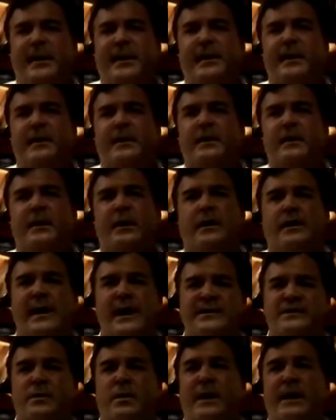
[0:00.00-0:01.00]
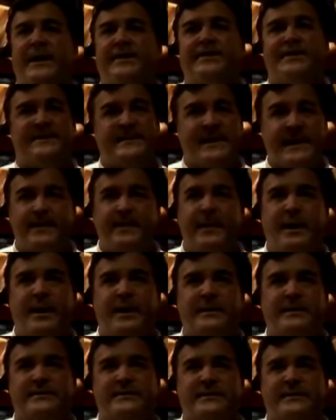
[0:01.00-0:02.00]
beer or a glass of wine for
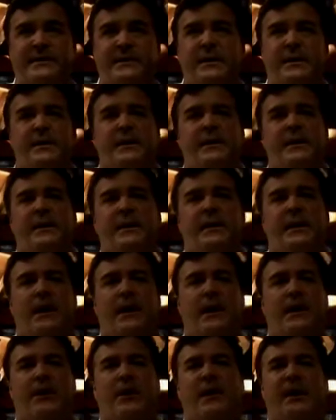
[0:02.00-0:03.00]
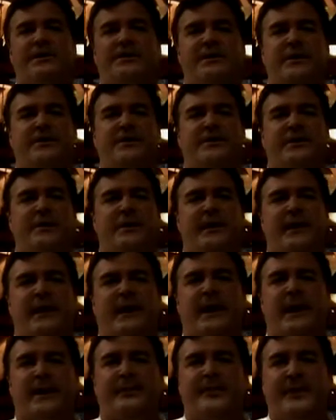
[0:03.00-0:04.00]
$10. We're also doing
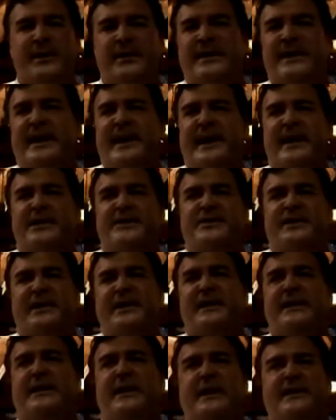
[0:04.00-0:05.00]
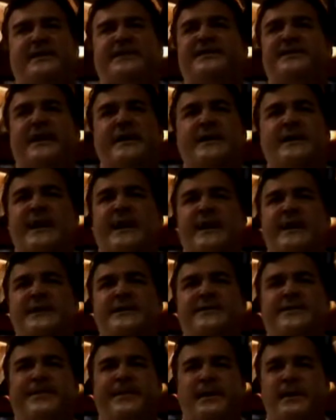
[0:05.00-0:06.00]
a beer can chicken on
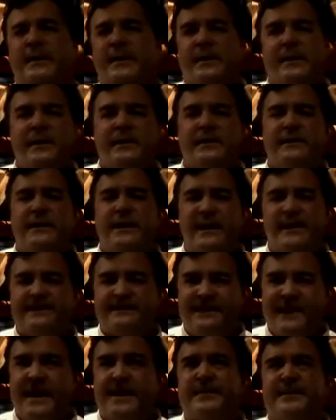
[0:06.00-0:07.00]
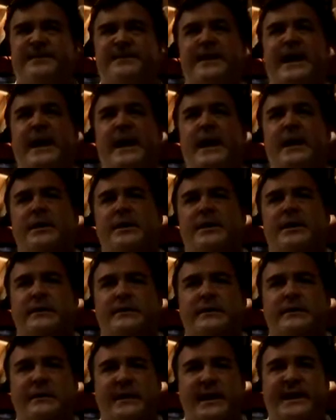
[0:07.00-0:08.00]
Sundays for kind of family style. You
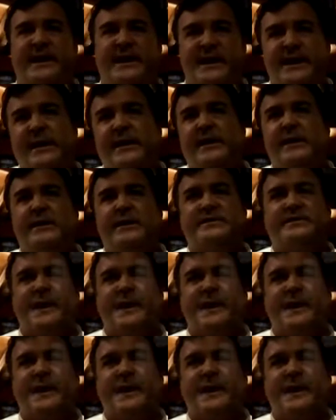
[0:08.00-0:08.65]
can eat it here,